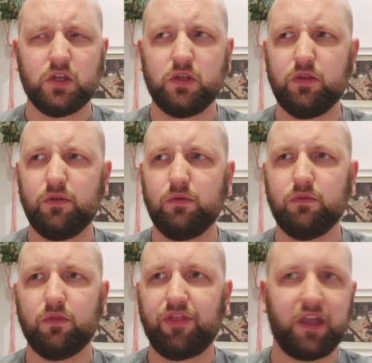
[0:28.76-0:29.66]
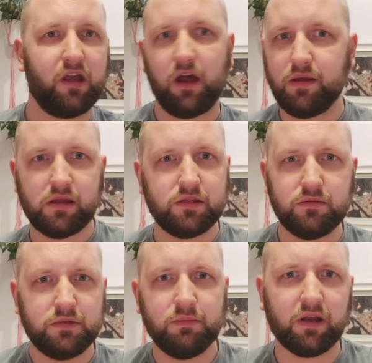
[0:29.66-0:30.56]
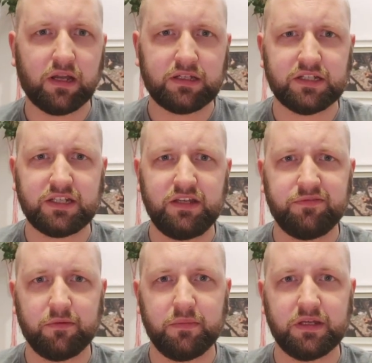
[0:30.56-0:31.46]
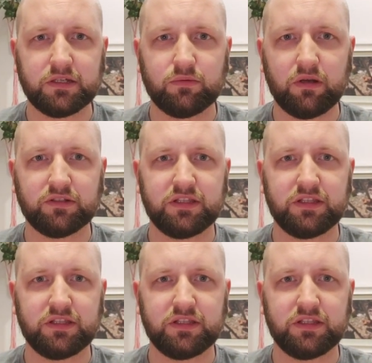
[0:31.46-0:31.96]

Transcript: you think I you, you might like to see from me as well.